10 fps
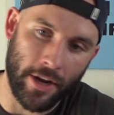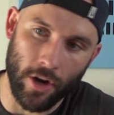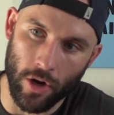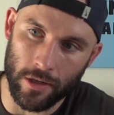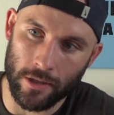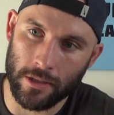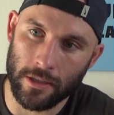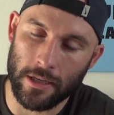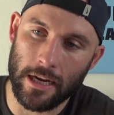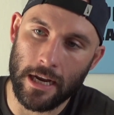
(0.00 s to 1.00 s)
car
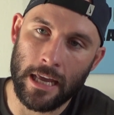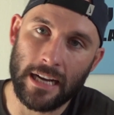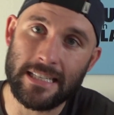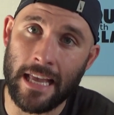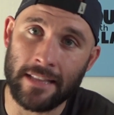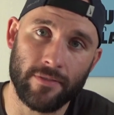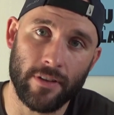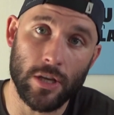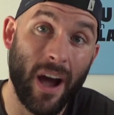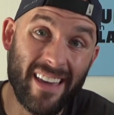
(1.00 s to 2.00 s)
and I sent the
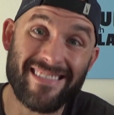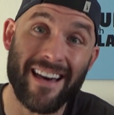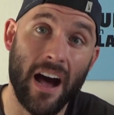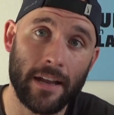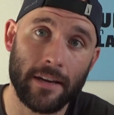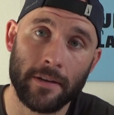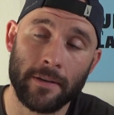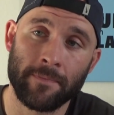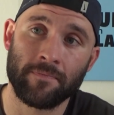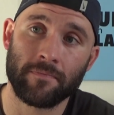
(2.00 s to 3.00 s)
video, I thought.
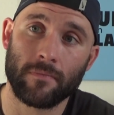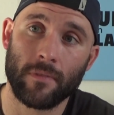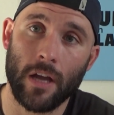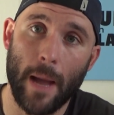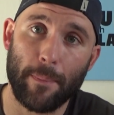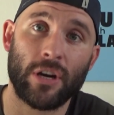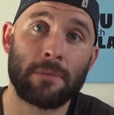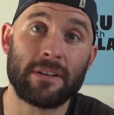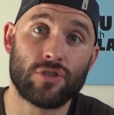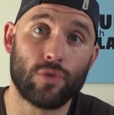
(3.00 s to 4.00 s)
I put it on
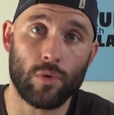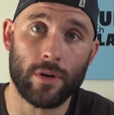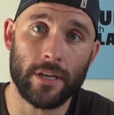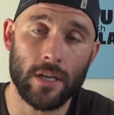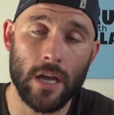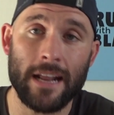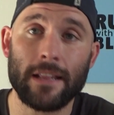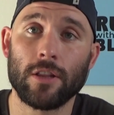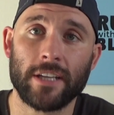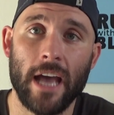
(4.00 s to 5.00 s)
my story and I
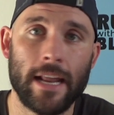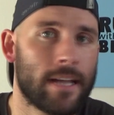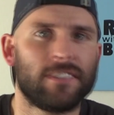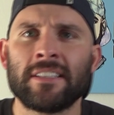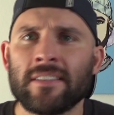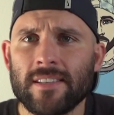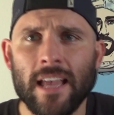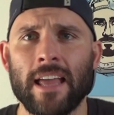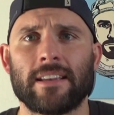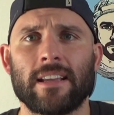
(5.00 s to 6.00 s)
look at it. It didn't
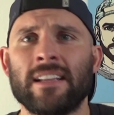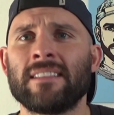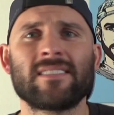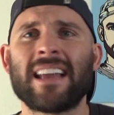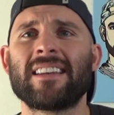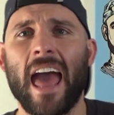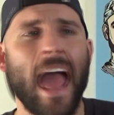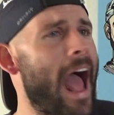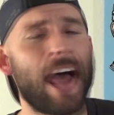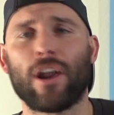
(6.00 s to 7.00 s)
send. It didn't send
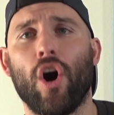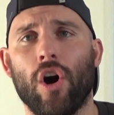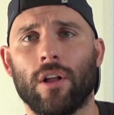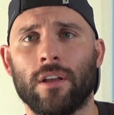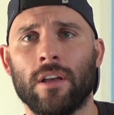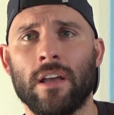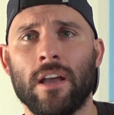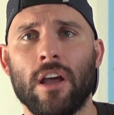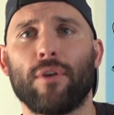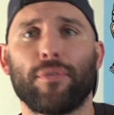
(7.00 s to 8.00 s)
at all.
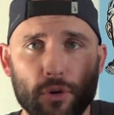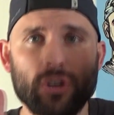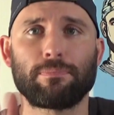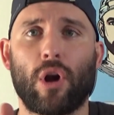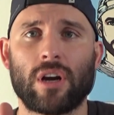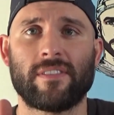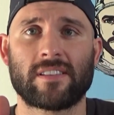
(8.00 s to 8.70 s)
The first part of it